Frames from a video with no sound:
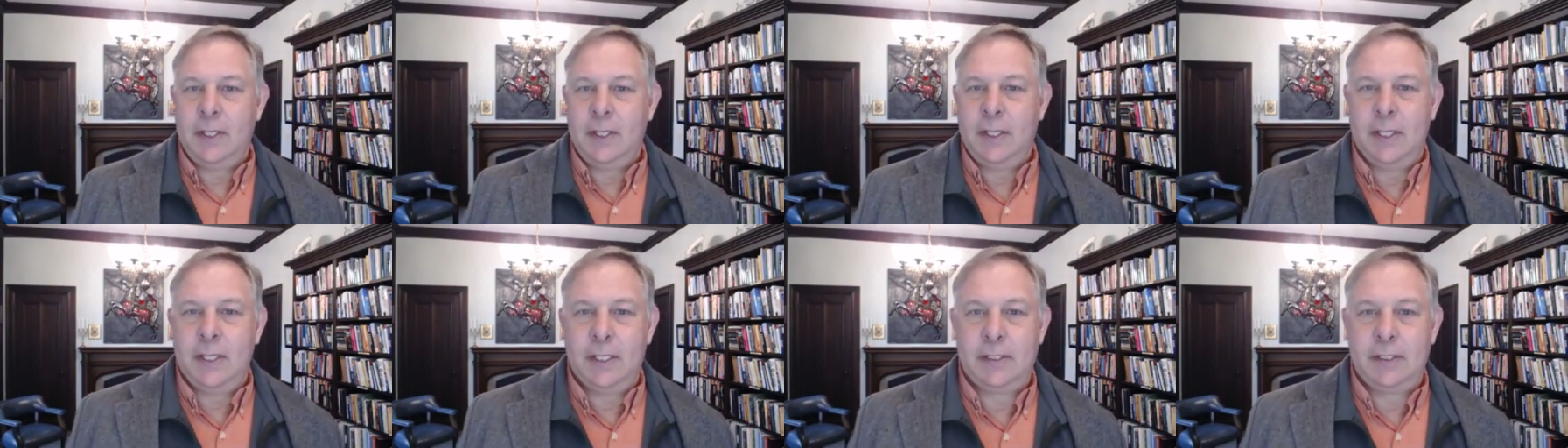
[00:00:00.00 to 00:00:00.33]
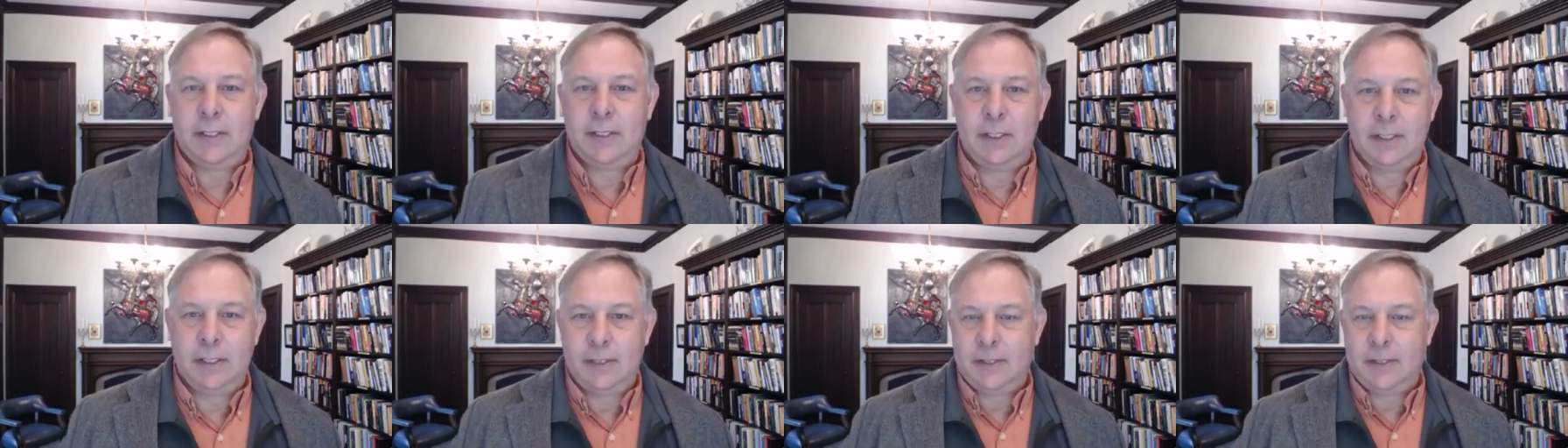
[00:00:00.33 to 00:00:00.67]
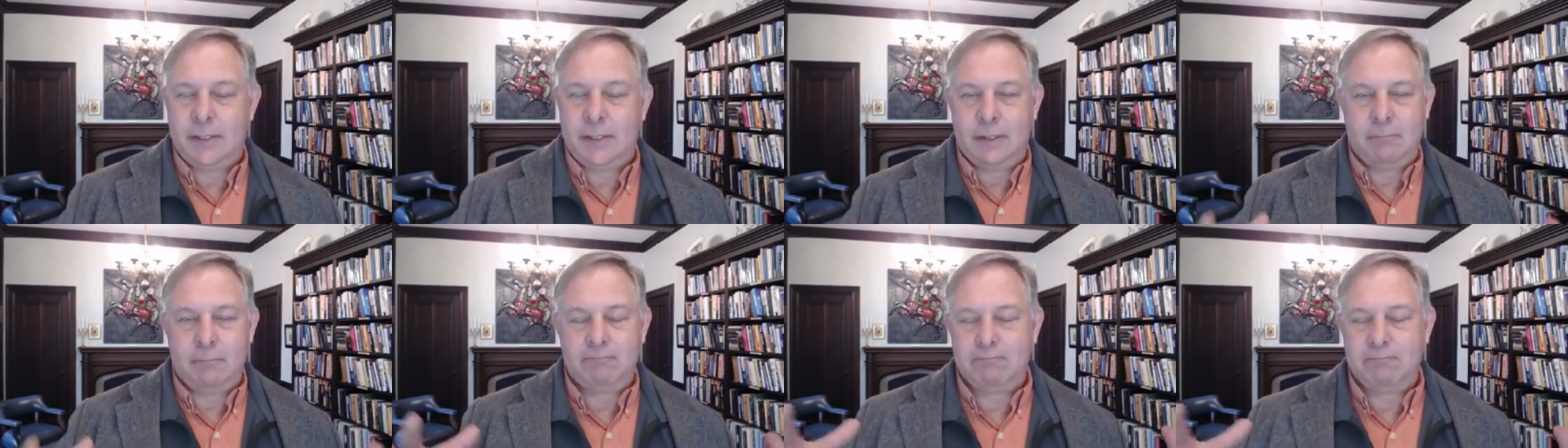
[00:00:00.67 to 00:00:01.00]
this
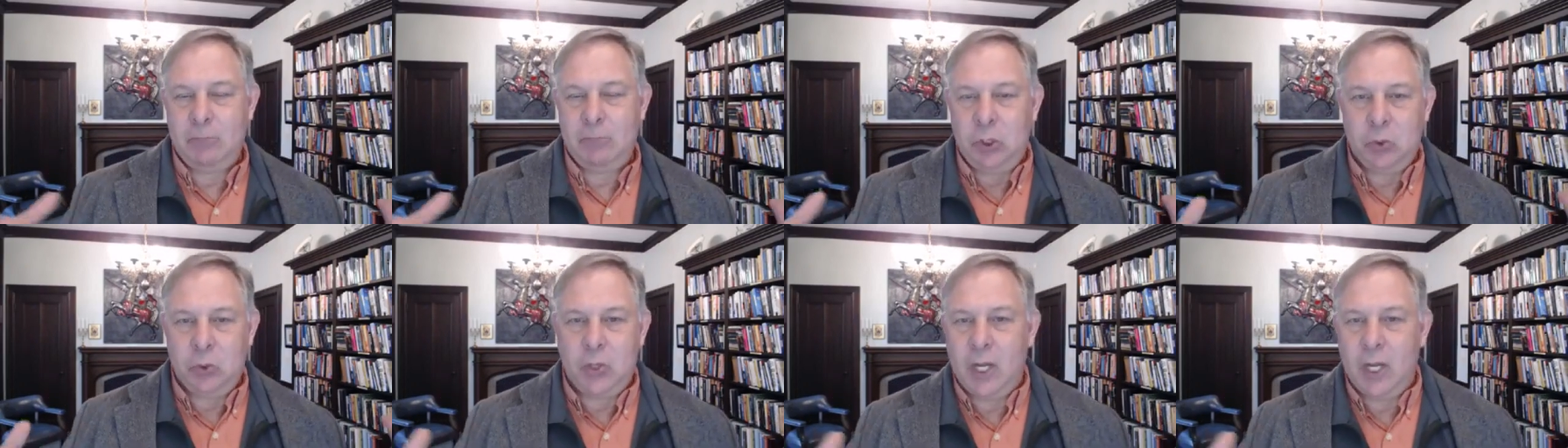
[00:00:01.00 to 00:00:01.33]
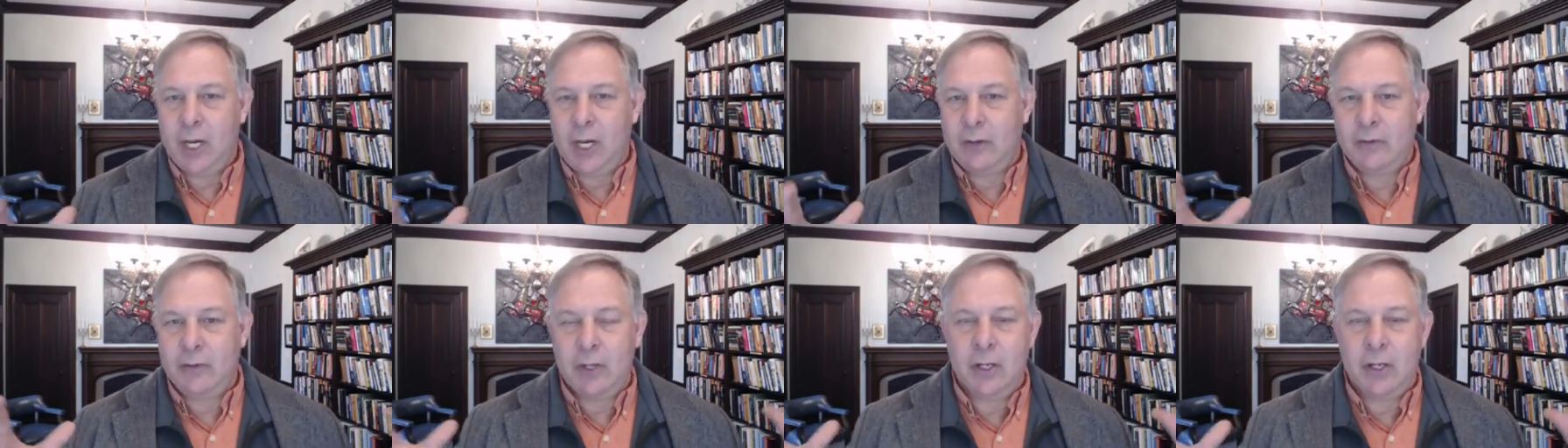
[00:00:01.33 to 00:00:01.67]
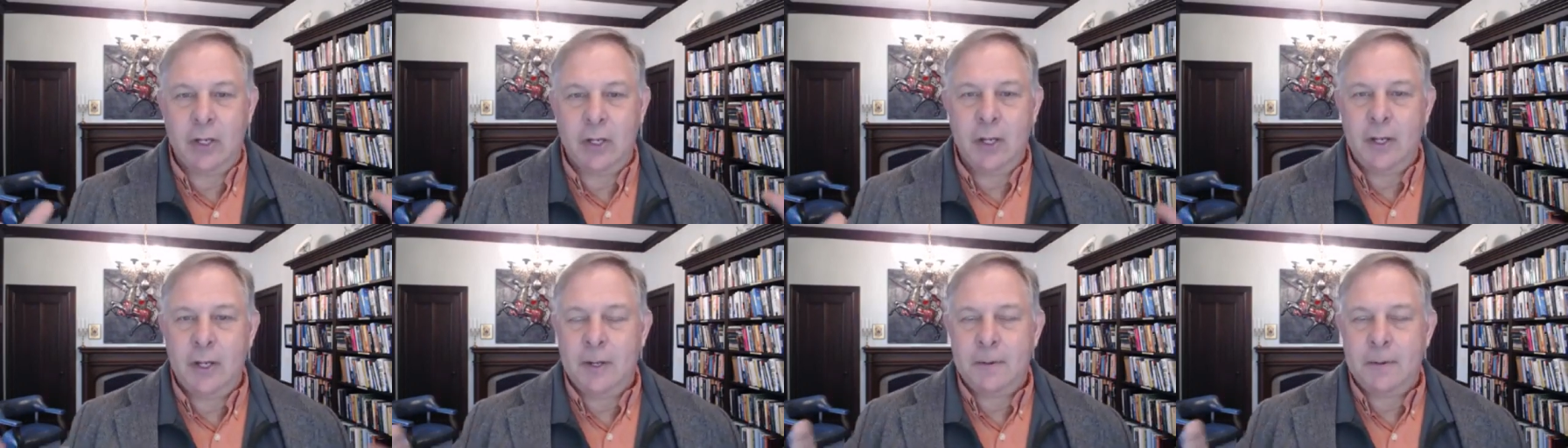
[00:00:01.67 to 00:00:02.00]
is kind of
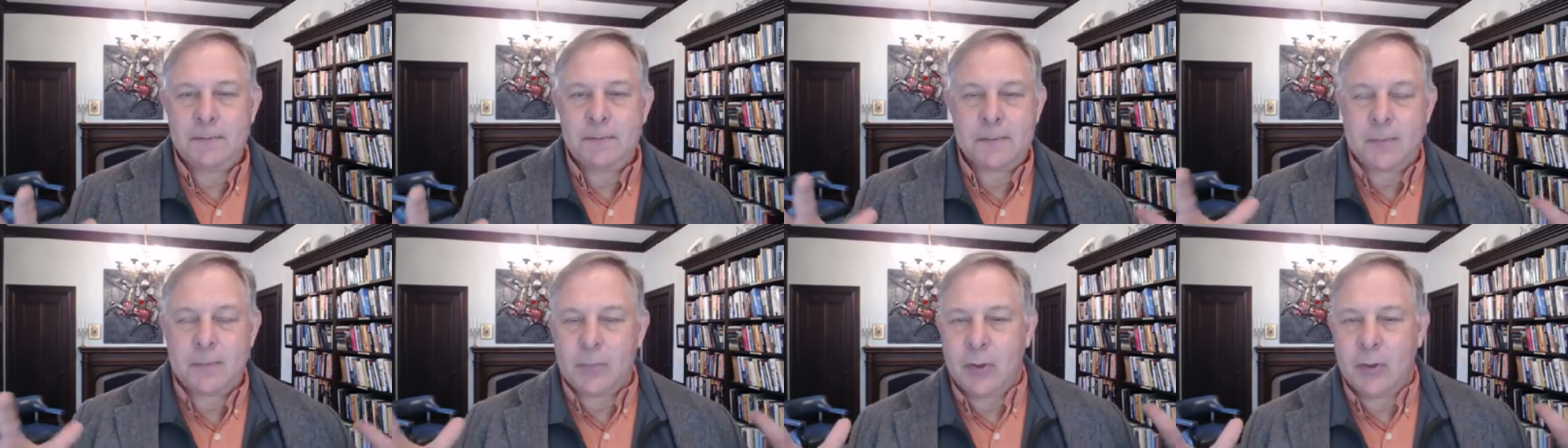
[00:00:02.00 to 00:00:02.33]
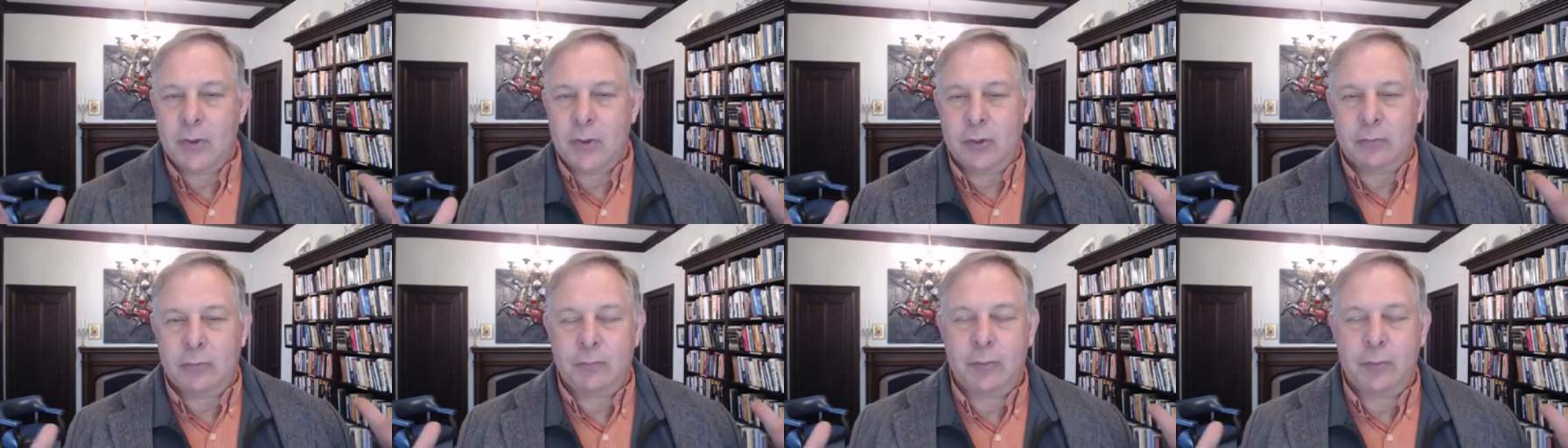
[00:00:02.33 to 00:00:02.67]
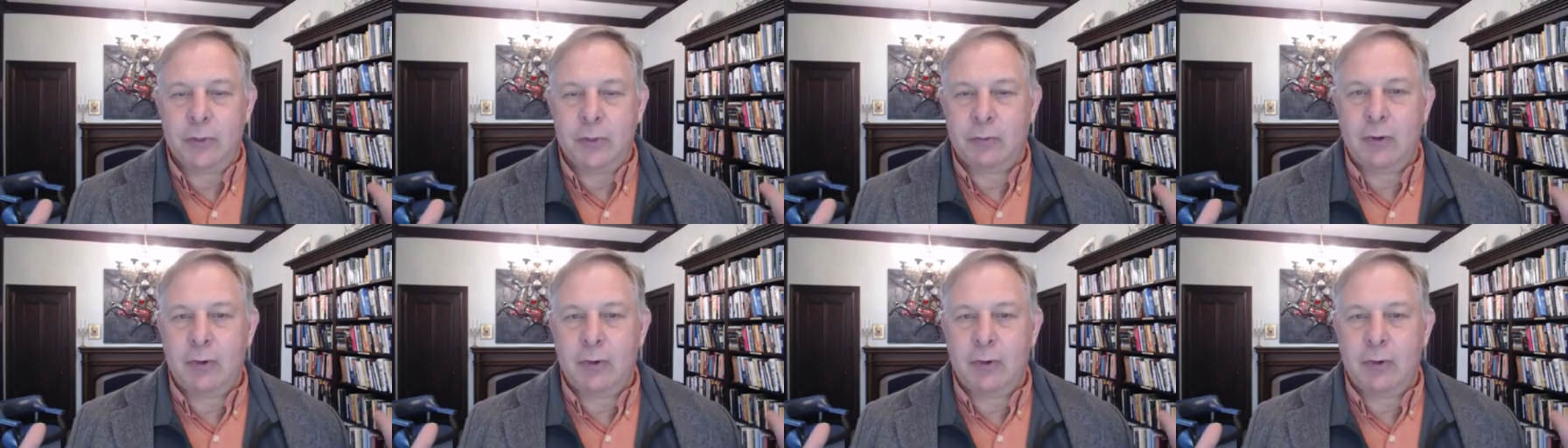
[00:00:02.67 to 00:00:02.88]
the